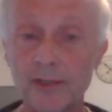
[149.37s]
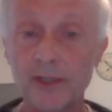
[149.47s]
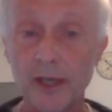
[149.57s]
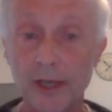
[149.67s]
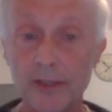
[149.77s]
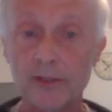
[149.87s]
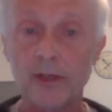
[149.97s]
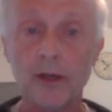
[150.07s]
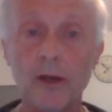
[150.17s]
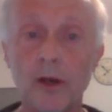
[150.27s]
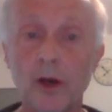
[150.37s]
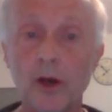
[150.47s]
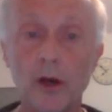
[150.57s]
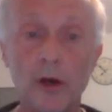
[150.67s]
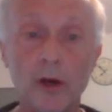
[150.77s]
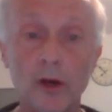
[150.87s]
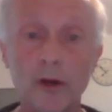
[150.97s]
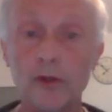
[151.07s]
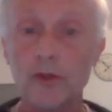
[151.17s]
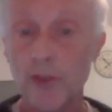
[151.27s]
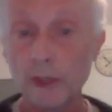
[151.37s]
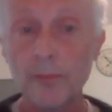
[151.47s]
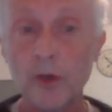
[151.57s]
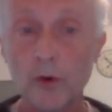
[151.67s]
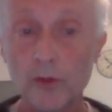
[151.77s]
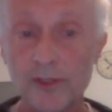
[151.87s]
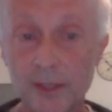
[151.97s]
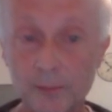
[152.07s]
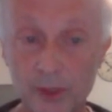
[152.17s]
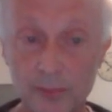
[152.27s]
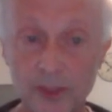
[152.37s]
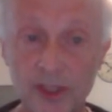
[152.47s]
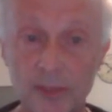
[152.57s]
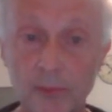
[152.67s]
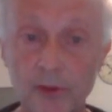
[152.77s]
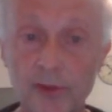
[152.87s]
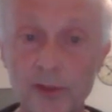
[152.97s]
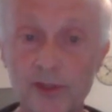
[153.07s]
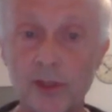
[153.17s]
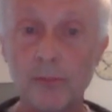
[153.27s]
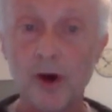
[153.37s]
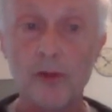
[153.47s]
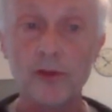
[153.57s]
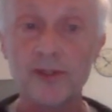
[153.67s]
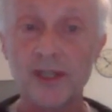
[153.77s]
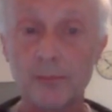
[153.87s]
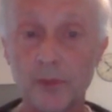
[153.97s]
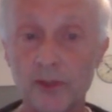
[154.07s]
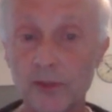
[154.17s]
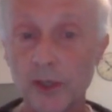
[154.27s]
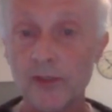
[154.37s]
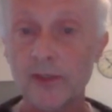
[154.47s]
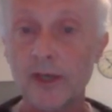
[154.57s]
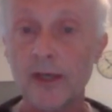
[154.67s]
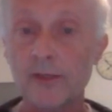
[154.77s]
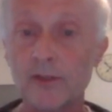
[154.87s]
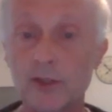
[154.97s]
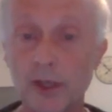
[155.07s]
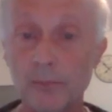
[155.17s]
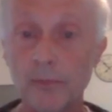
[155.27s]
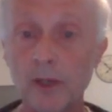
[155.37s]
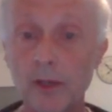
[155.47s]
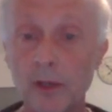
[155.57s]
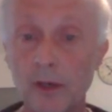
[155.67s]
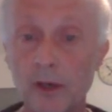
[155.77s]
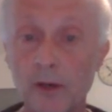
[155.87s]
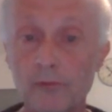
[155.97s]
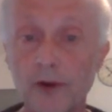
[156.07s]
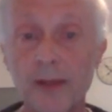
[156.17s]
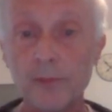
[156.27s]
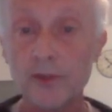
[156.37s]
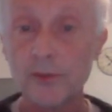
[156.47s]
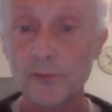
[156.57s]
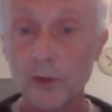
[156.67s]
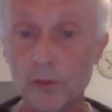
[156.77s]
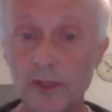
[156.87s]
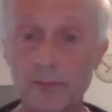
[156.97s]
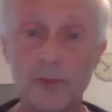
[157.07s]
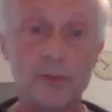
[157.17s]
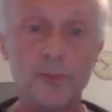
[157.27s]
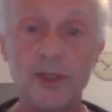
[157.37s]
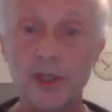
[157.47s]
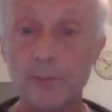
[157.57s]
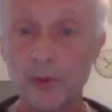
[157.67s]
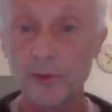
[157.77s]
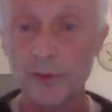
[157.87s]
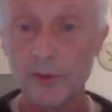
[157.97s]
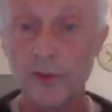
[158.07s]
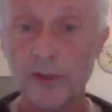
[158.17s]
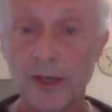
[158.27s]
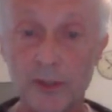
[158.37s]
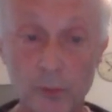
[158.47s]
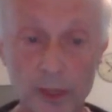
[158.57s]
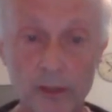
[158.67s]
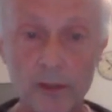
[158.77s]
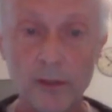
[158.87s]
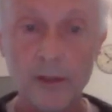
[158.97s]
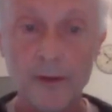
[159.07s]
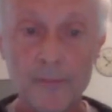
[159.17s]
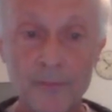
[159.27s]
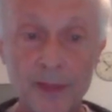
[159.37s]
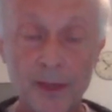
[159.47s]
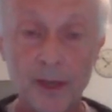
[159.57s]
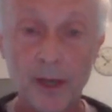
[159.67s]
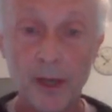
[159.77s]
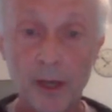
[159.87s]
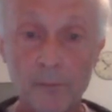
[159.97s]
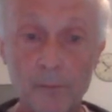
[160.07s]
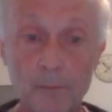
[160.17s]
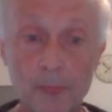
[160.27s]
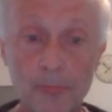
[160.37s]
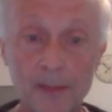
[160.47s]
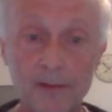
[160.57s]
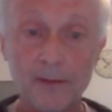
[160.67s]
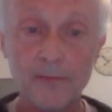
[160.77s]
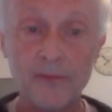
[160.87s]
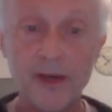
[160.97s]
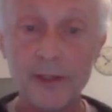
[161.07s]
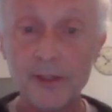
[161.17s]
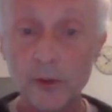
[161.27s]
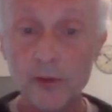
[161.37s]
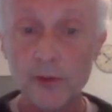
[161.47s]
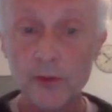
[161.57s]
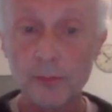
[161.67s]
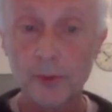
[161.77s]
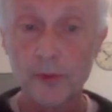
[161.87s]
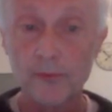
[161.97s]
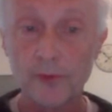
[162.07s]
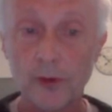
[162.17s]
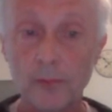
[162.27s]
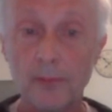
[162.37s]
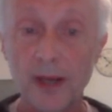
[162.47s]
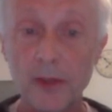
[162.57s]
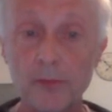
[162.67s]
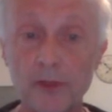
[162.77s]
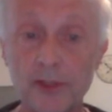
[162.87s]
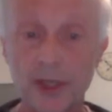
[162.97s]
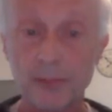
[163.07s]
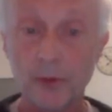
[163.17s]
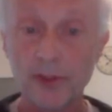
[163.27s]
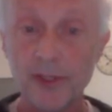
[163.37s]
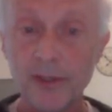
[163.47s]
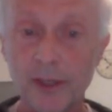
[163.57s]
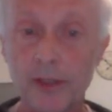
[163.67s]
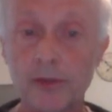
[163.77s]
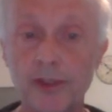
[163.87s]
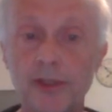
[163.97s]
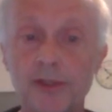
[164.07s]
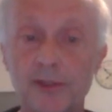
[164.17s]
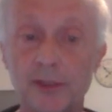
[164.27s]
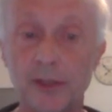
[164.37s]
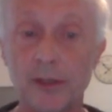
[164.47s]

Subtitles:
select some calls that must be checkpointed, some others that must not, and some fragments of code that must be checkpointed as well. There is also support for binomial checkpointing. Actually, it's